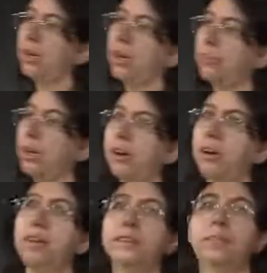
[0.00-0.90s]
you have
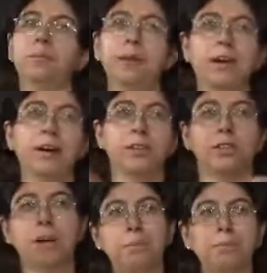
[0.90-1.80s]
errors, the big errors
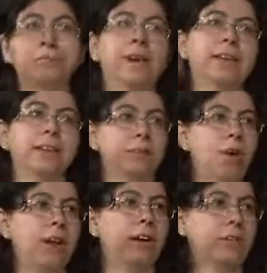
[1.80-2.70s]
are amplified, the
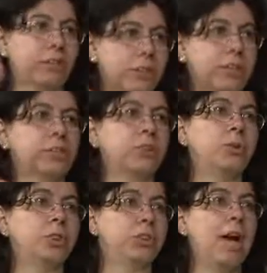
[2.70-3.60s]
small errors are
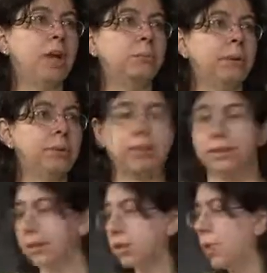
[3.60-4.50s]
squished down by
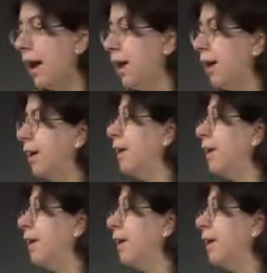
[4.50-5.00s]
using the square.